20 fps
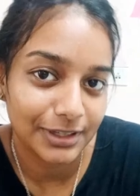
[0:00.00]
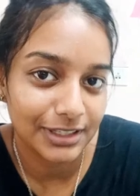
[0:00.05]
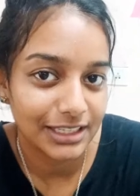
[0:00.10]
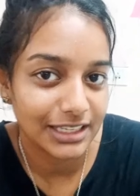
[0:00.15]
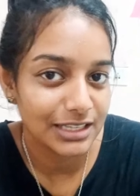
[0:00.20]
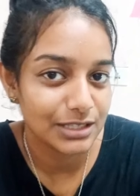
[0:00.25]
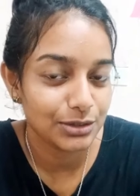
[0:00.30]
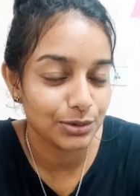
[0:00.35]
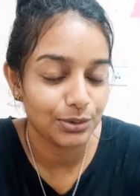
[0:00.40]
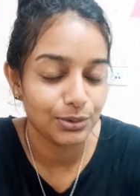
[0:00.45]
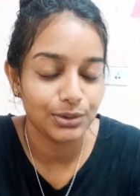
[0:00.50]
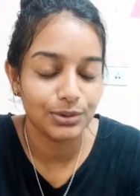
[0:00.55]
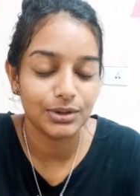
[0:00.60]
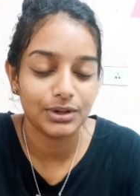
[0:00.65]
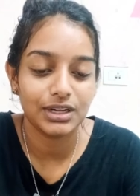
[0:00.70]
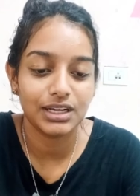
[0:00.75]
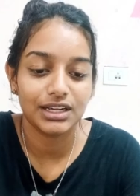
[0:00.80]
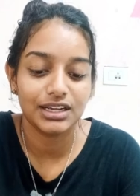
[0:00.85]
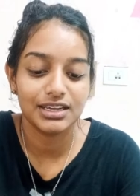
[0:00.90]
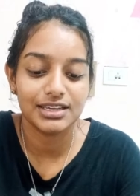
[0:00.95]
So
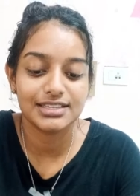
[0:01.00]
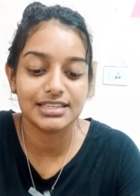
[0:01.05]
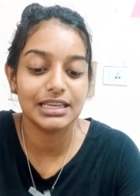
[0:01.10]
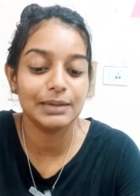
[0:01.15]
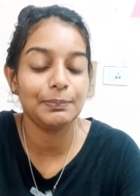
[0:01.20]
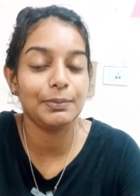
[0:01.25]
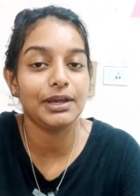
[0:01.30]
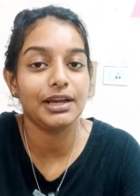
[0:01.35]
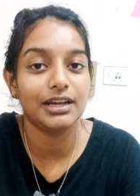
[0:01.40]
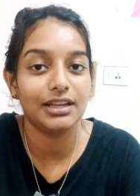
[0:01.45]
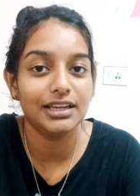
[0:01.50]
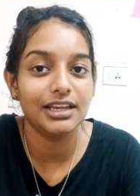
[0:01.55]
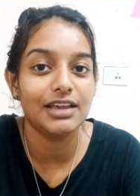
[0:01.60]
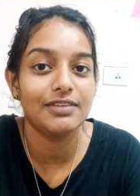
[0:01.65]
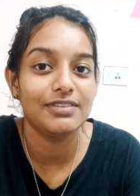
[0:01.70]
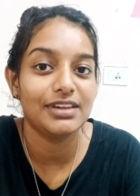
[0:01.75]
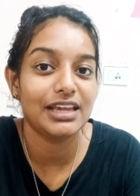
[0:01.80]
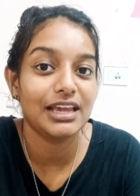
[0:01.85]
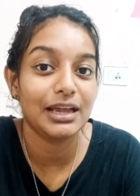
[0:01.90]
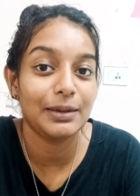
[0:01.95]
sleeping early and waking
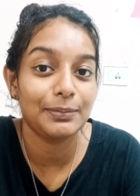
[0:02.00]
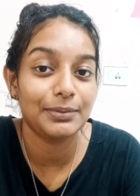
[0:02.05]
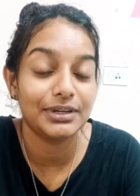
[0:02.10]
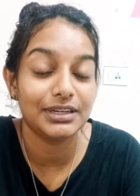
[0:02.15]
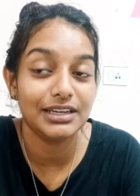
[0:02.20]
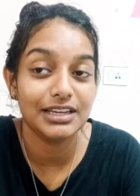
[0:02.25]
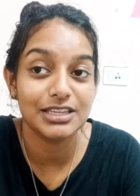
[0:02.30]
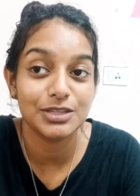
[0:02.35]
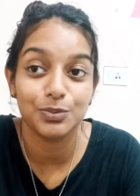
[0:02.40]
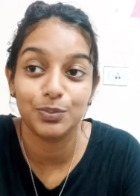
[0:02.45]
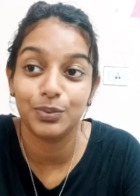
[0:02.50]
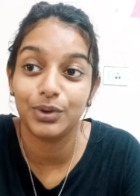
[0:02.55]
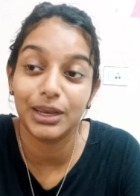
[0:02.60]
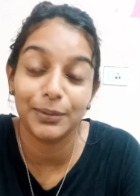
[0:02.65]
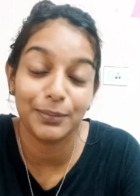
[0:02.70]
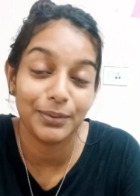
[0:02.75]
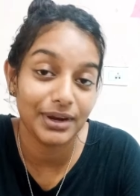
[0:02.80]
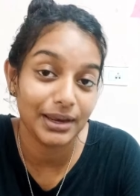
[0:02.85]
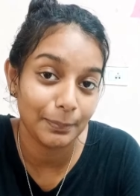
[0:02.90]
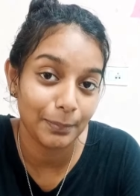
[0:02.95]
up early is very, very
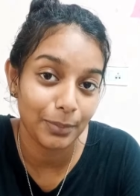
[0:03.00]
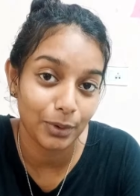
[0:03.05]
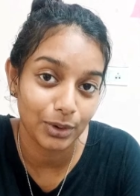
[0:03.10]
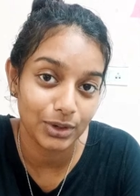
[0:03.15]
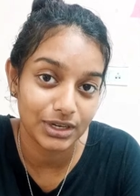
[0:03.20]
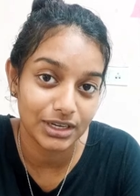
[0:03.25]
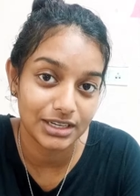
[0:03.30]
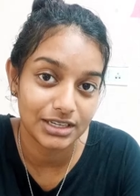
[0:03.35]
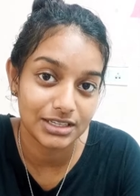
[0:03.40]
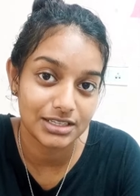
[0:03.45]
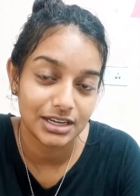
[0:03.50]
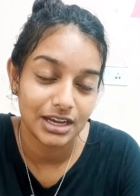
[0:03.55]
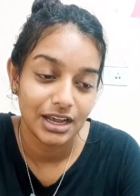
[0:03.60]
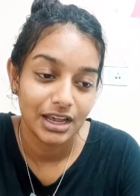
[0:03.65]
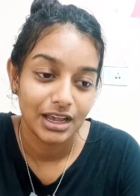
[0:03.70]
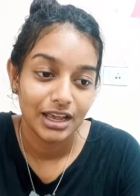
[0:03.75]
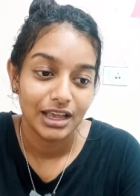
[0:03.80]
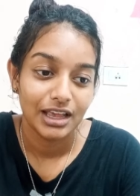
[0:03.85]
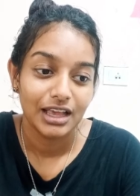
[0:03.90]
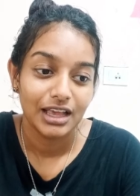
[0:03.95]
important.
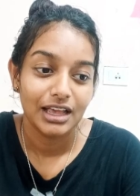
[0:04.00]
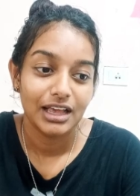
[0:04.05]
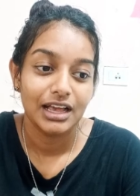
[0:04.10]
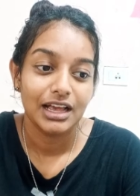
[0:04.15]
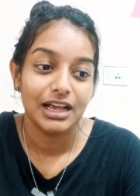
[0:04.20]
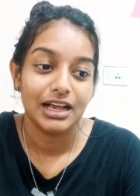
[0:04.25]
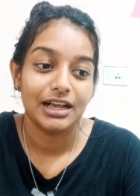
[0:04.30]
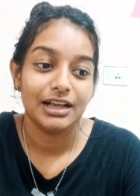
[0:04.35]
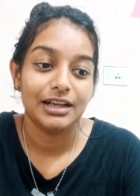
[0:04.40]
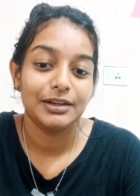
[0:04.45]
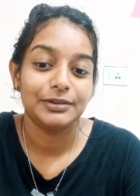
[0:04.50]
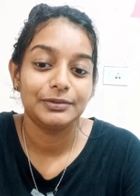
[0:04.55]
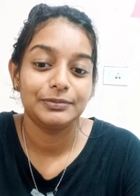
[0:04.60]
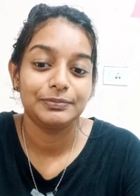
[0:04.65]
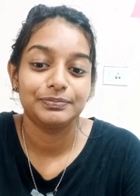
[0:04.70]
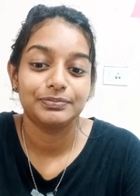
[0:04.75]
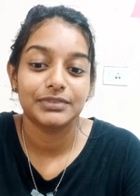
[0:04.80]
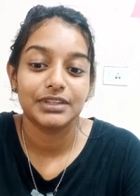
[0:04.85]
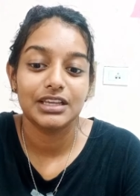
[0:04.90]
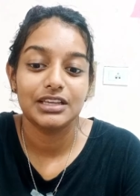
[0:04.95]

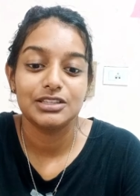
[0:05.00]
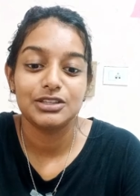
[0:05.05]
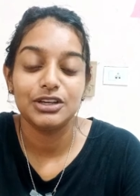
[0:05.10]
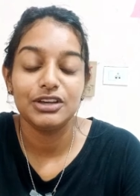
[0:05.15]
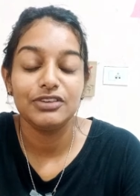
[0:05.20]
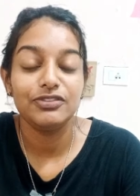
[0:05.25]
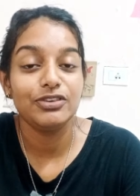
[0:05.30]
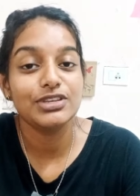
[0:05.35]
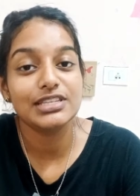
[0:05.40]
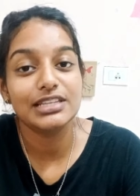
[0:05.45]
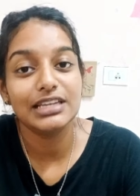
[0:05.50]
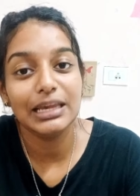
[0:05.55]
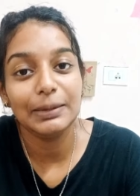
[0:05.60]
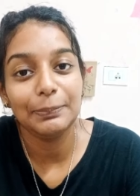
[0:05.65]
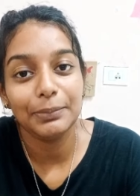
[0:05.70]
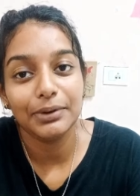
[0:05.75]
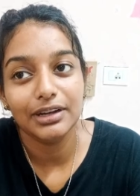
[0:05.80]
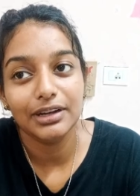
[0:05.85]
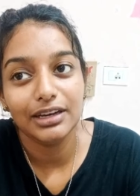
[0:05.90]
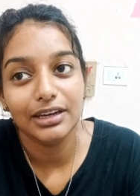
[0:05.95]
So if you sleep
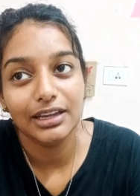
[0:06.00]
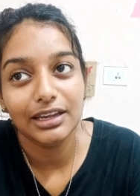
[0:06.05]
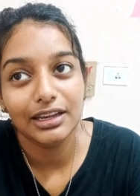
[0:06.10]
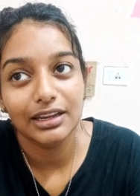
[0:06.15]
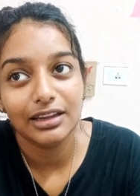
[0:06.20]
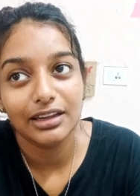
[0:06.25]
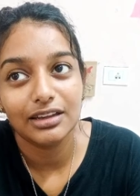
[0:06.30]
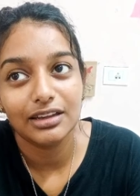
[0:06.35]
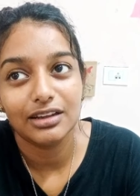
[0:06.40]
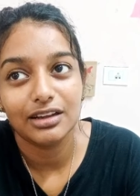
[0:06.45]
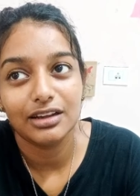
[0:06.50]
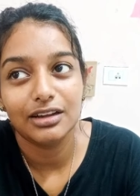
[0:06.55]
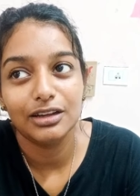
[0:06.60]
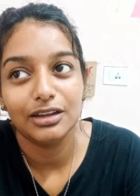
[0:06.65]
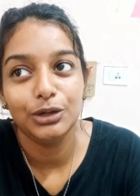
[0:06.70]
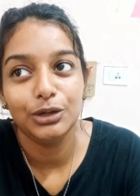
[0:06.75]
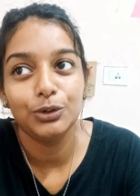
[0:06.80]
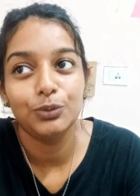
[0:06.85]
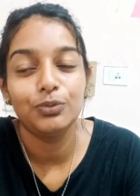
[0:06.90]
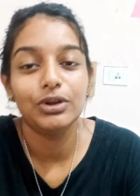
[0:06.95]
early, you
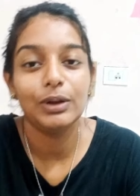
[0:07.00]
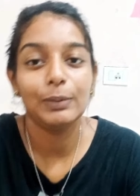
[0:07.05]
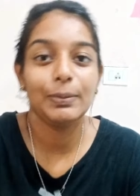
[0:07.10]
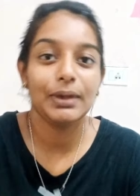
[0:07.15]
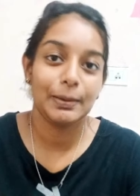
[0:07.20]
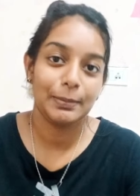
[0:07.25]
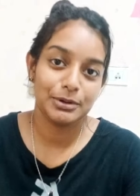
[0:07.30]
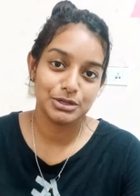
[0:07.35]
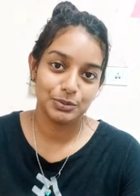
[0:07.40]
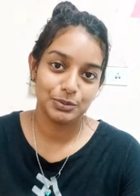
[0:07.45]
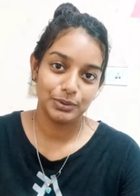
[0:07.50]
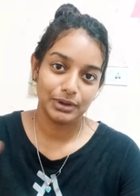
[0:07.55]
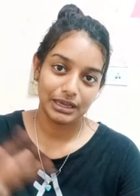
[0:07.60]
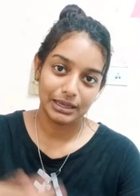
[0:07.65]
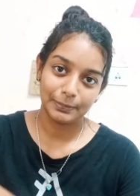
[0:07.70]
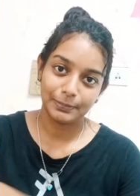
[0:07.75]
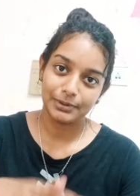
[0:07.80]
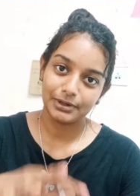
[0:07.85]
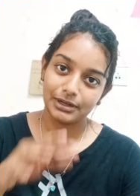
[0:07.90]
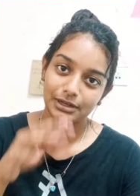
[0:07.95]
will be able to wake up
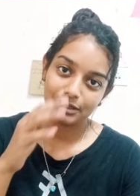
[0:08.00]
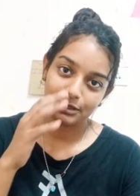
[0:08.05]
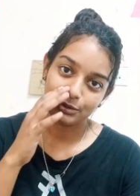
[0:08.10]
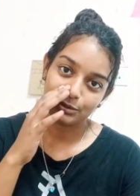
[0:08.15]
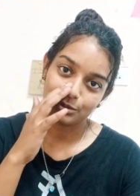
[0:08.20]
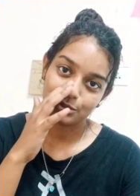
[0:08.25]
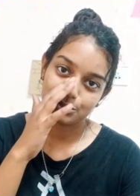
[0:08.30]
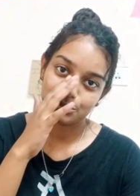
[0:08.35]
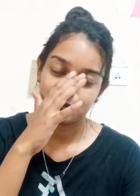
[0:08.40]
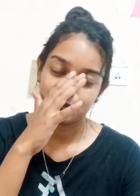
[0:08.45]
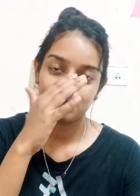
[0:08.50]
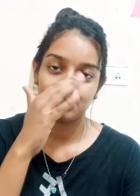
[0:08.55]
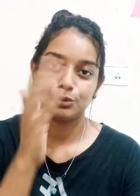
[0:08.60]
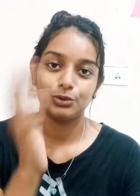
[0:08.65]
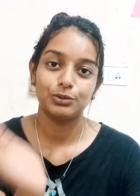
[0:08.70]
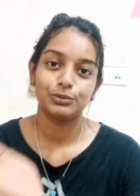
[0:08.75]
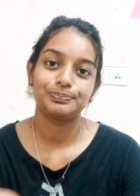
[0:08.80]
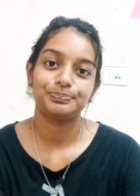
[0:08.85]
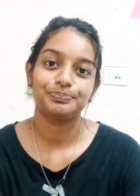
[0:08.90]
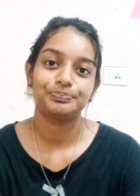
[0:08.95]
early also. So
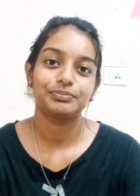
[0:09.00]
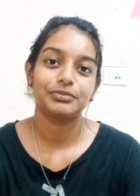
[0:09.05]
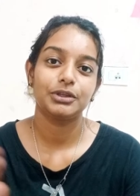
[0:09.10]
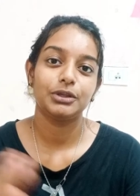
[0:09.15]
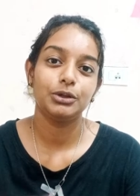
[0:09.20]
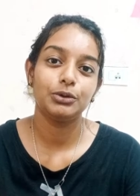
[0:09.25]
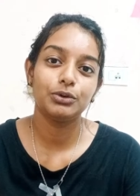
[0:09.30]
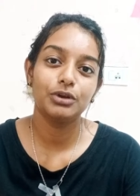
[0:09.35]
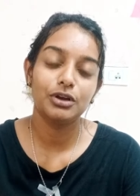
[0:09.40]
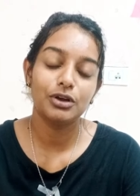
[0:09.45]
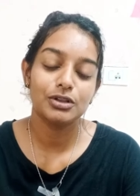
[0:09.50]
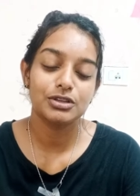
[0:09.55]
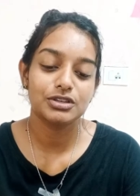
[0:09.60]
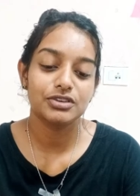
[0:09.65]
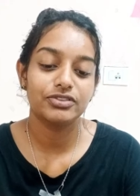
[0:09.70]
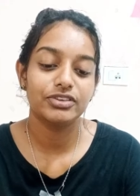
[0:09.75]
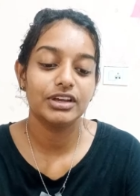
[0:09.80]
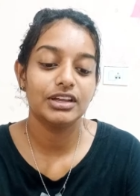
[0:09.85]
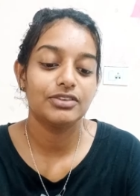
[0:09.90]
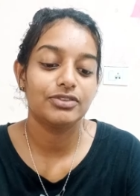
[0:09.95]
you will also feel
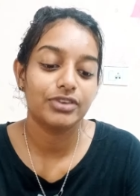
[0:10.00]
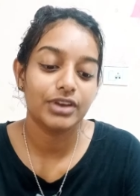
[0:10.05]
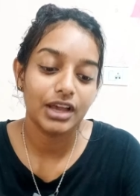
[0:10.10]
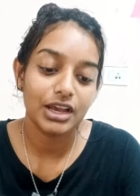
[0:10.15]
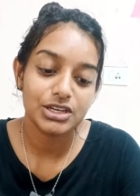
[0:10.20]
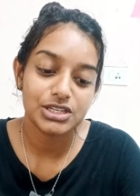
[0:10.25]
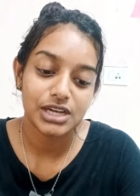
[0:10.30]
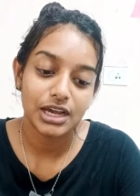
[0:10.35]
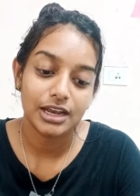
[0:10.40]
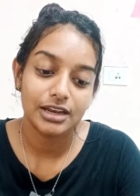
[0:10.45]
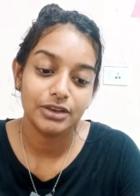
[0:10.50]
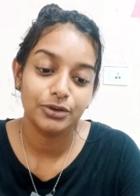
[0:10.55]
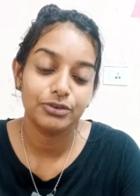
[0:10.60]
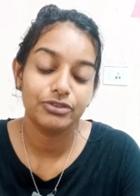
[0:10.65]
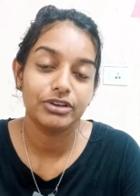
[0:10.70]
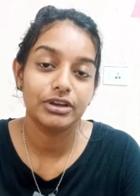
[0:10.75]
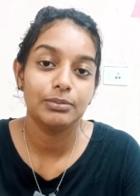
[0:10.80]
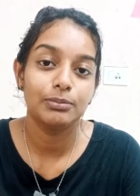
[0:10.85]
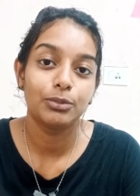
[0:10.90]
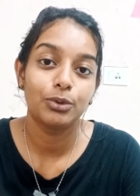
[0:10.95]
fresh and you feel
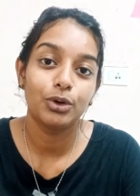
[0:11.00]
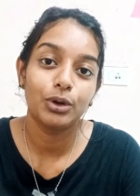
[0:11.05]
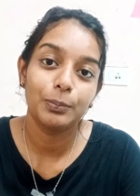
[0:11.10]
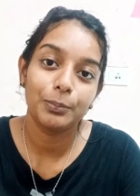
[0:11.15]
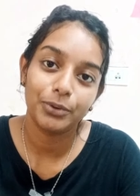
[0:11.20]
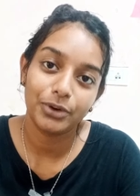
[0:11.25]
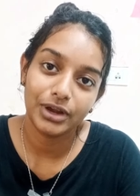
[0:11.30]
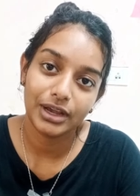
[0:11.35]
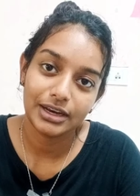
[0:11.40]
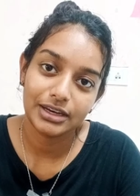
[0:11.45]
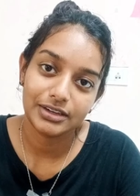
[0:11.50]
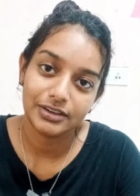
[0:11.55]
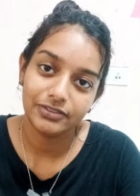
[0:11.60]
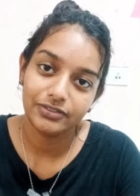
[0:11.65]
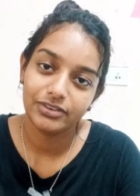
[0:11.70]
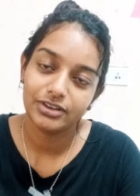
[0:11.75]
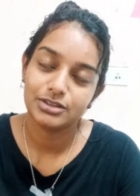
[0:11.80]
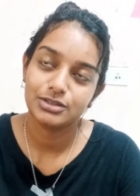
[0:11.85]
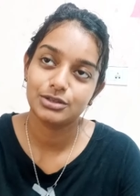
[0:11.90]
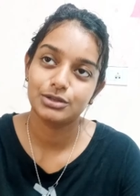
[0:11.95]
more productive.
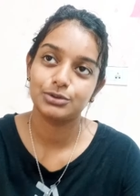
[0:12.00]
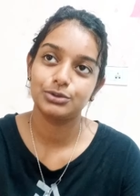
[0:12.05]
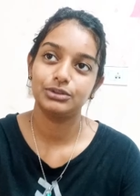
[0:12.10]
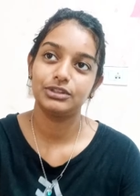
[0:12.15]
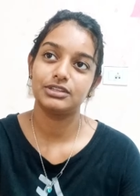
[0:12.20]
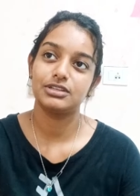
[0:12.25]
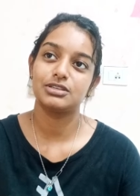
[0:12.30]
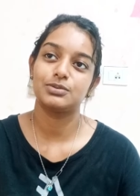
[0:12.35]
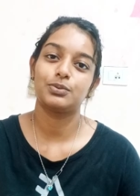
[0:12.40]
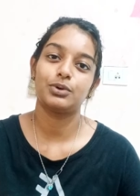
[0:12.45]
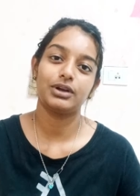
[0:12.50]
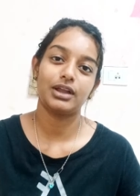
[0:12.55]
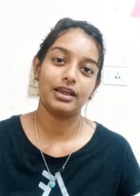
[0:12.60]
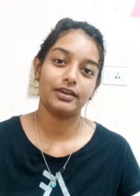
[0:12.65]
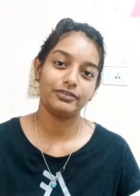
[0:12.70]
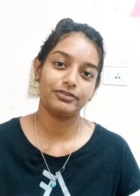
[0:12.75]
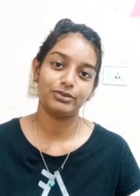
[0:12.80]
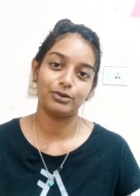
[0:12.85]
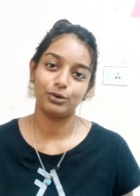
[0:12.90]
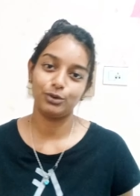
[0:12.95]
So this is what I
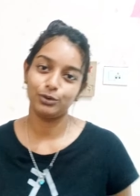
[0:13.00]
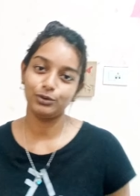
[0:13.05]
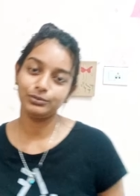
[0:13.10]
follow.